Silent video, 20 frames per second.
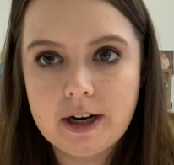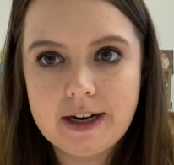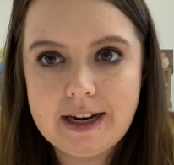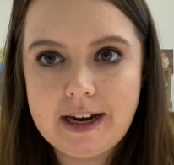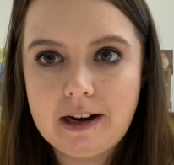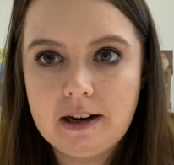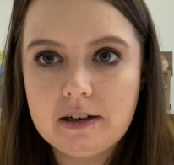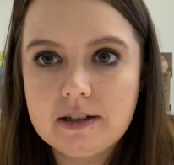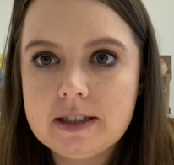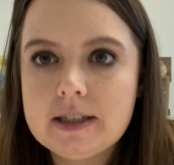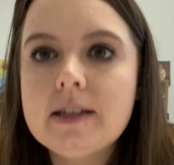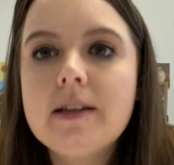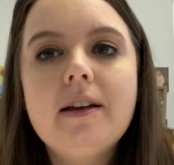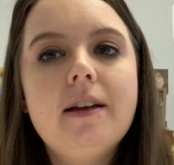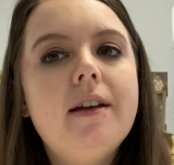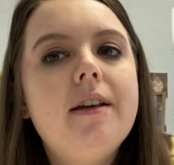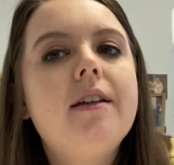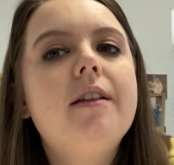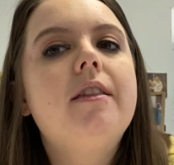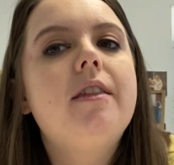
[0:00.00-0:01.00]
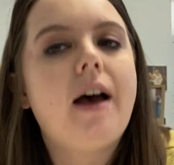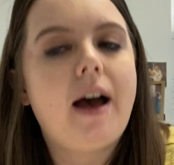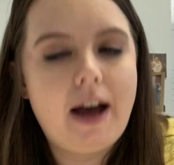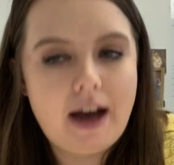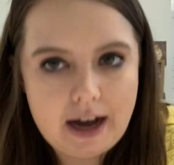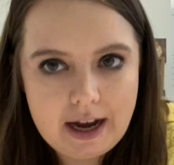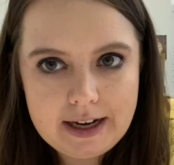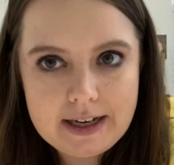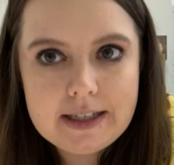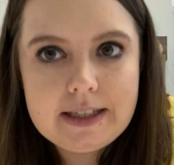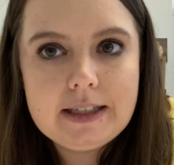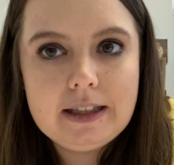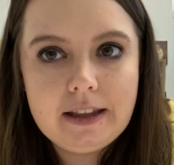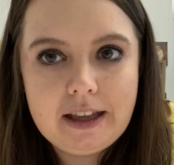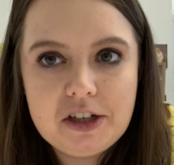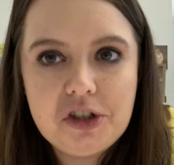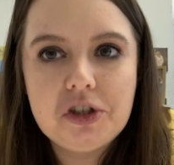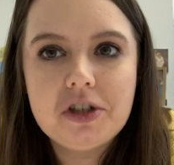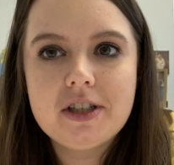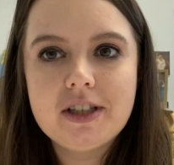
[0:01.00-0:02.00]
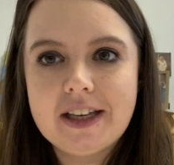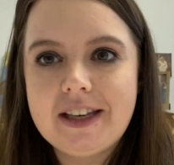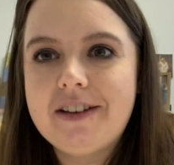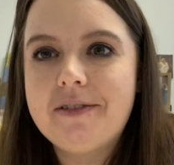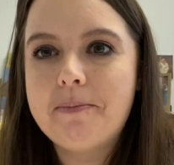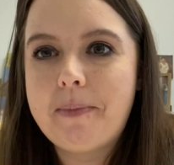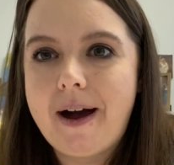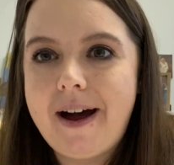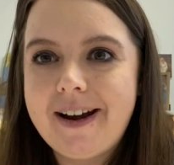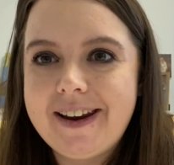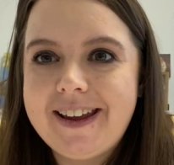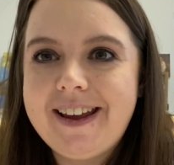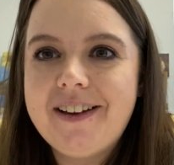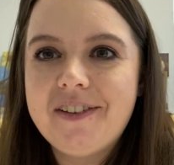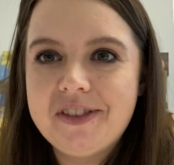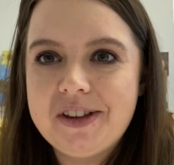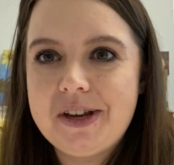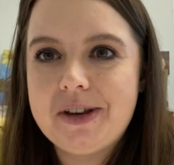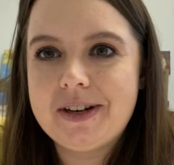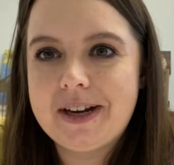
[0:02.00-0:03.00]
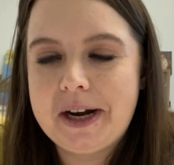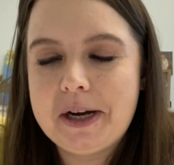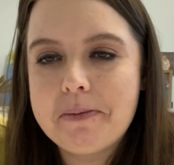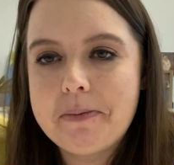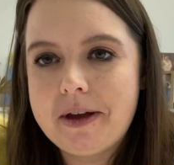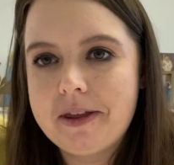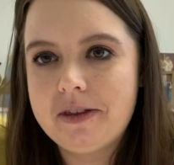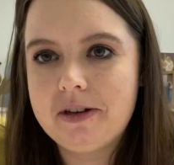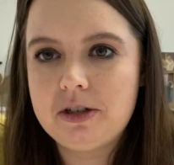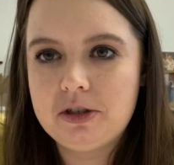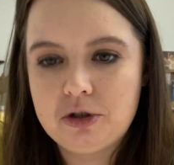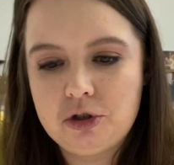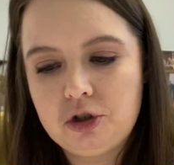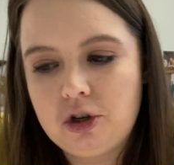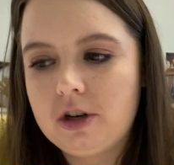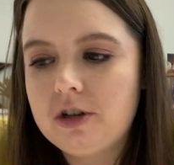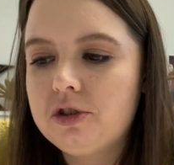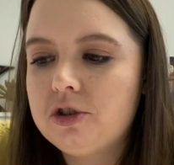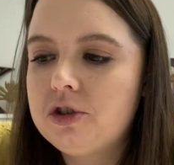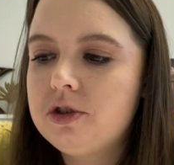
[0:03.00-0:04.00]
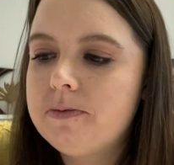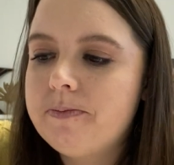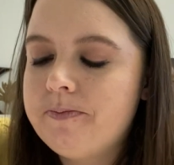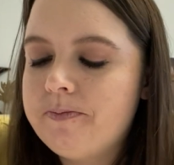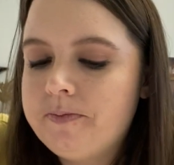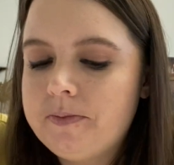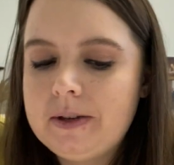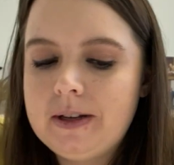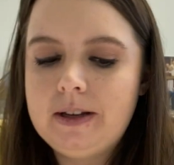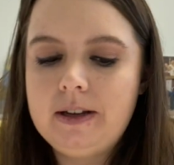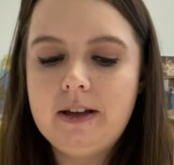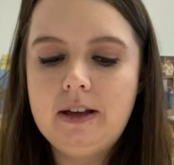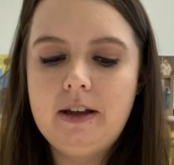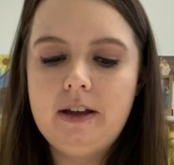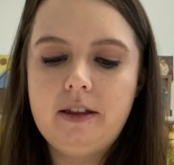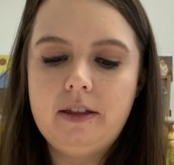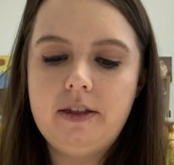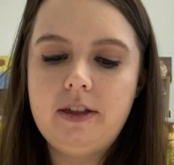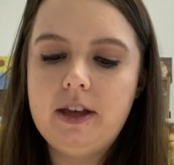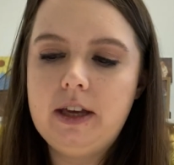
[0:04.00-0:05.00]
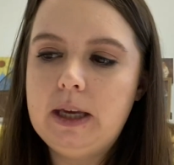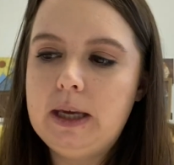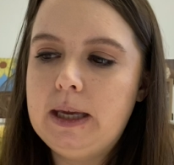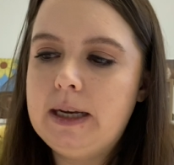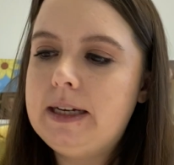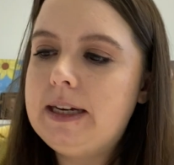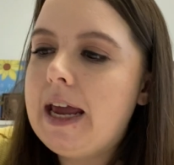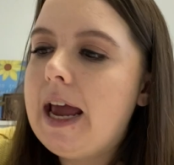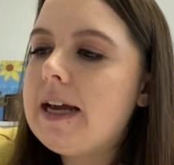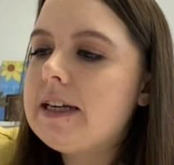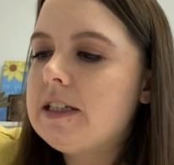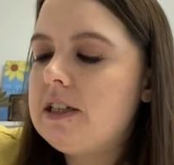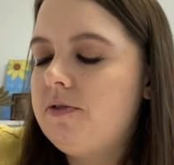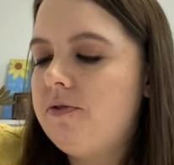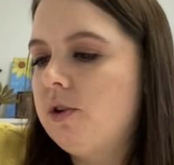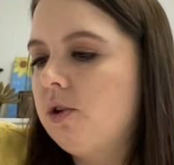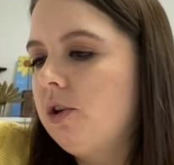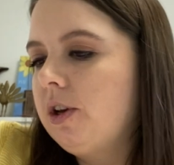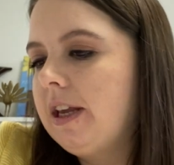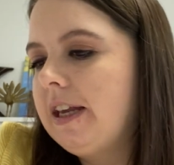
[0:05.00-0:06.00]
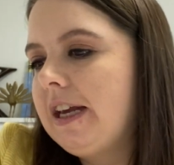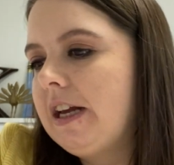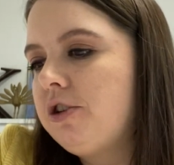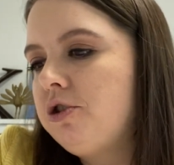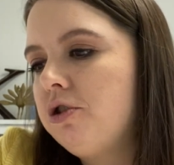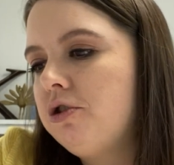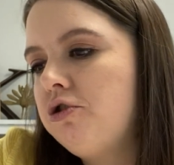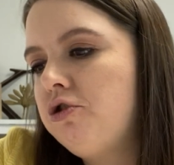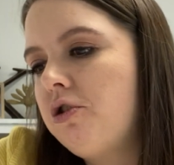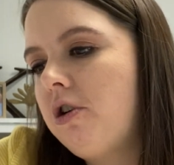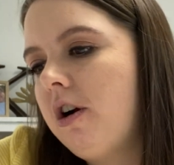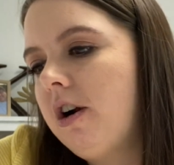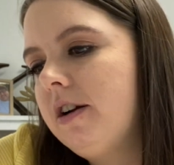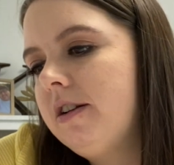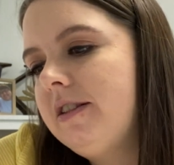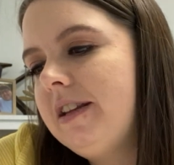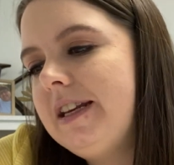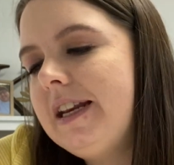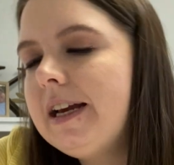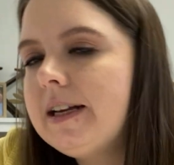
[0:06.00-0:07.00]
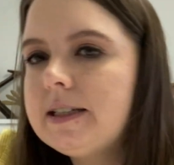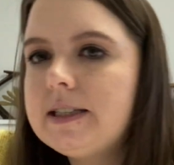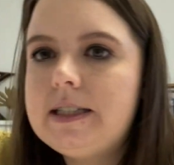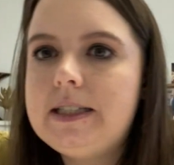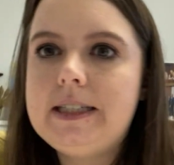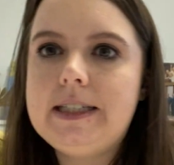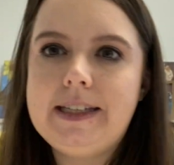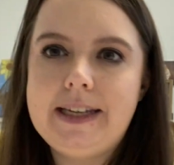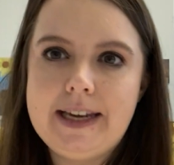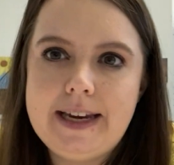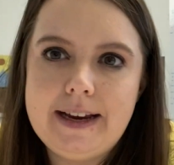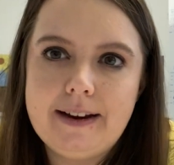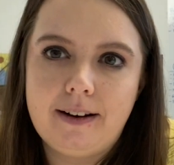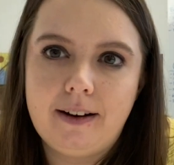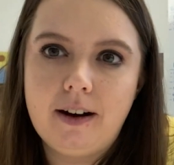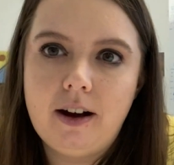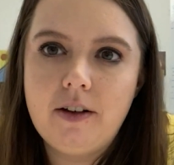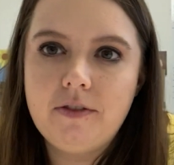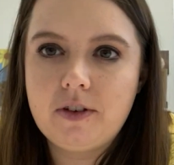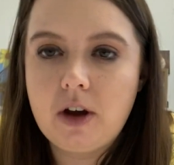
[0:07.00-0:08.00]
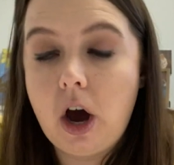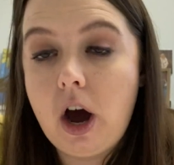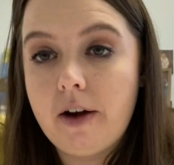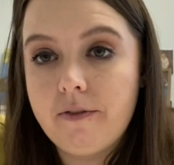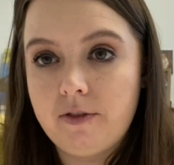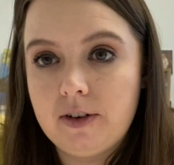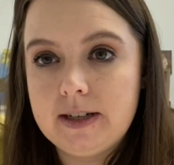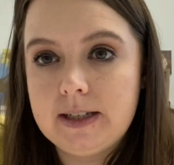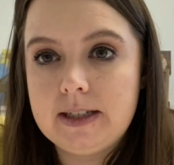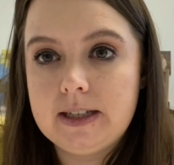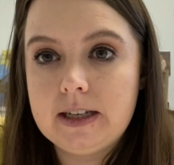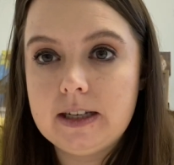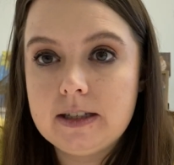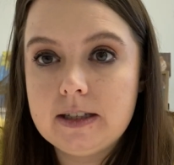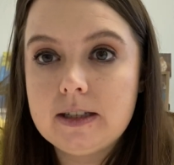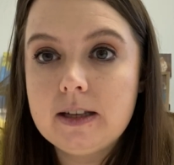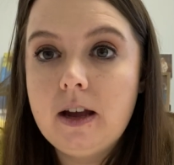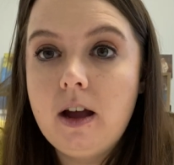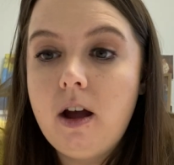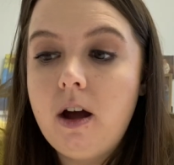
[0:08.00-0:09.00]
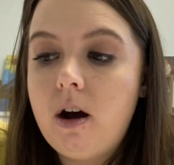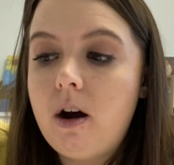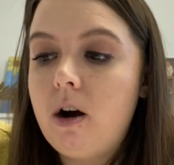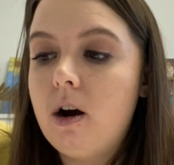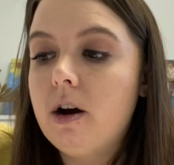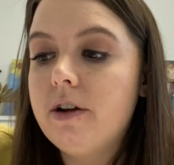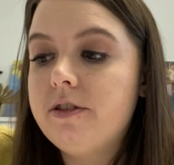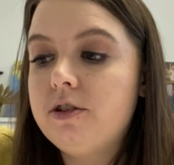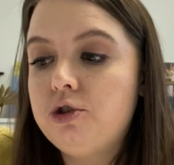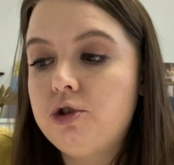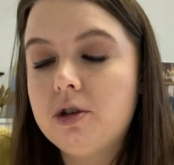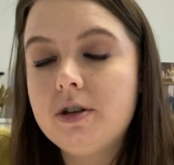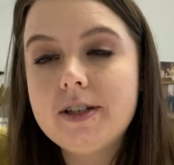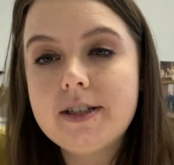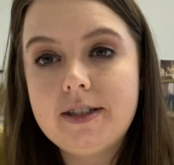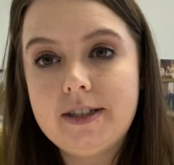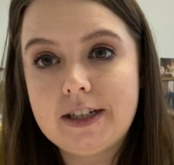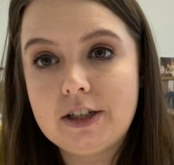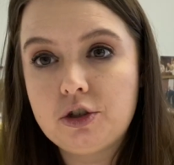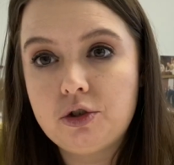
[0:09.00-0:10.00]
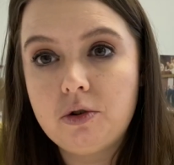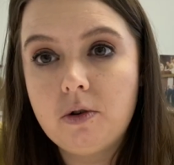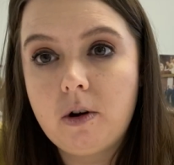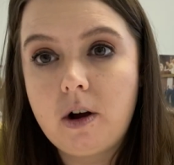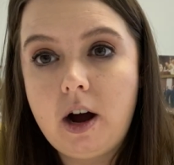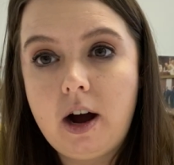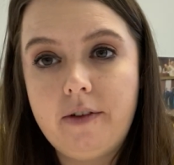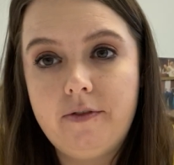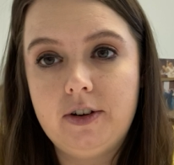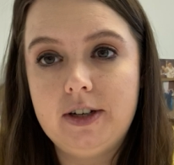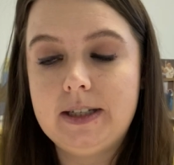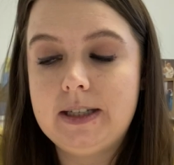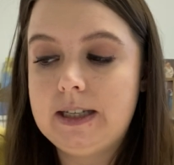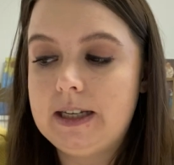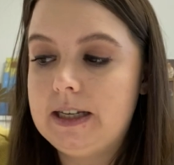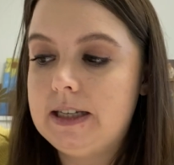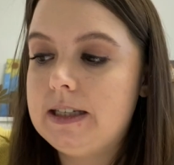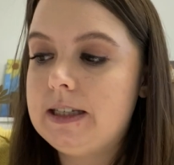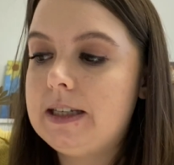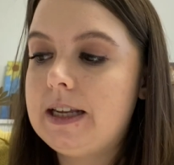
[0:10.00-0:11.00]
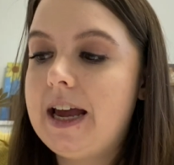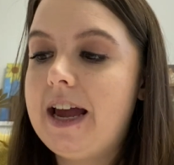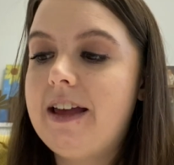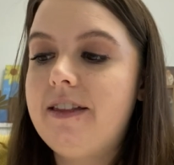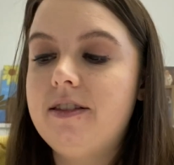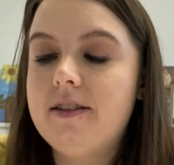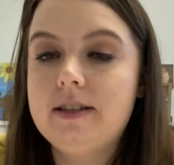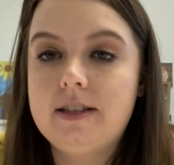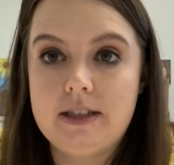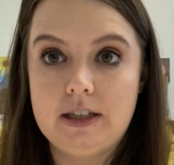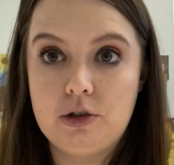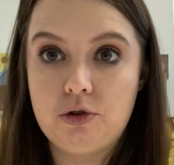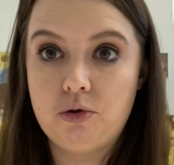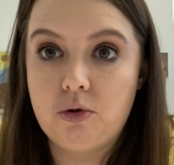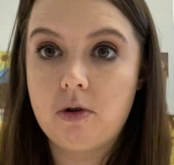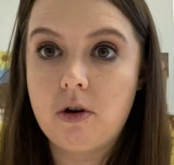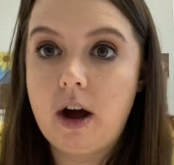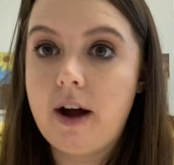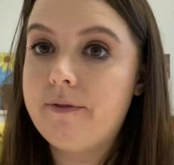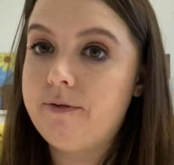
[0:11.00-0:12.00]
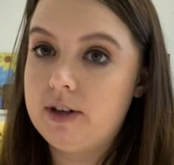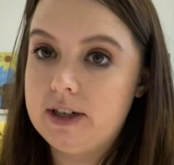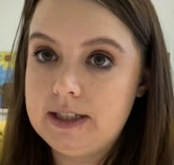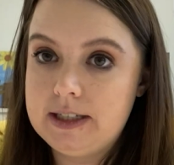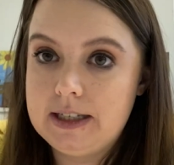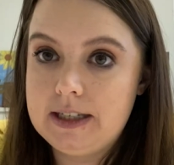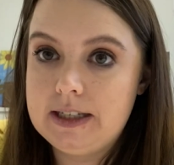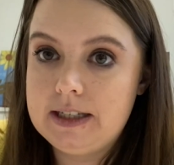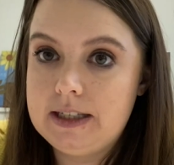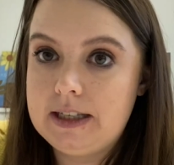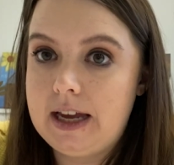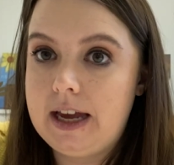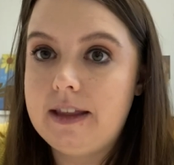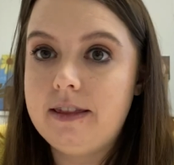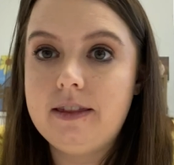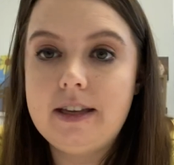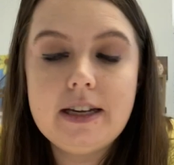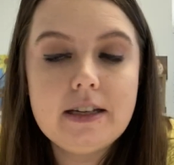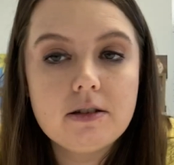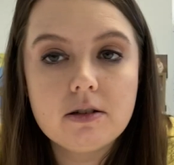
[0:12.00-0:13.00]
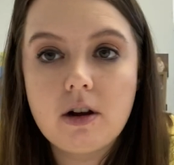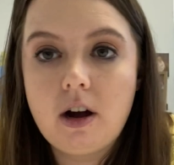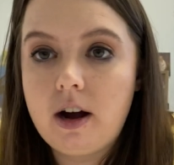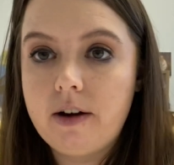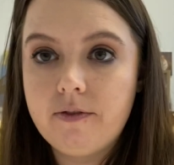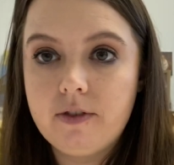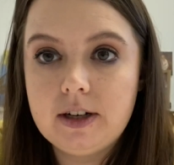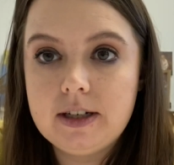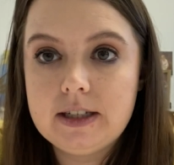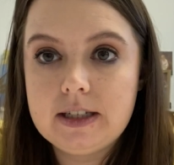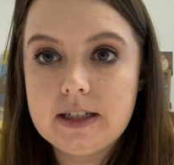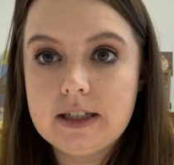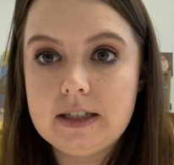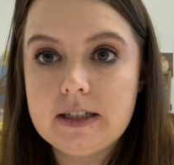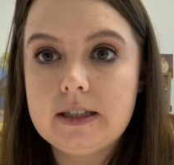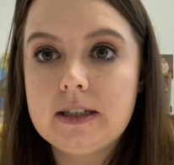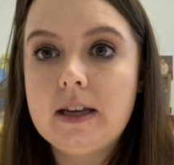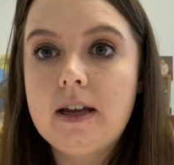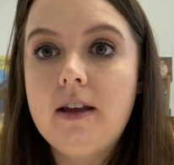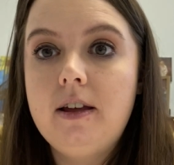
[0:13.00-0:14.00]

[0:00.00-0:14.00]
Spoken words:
years, the highest legislative body of the United Methodist Church. The next, if you're looking at your chart, the next tier of conferences are the jurisdictional conferences and the central conferences. And these conferences,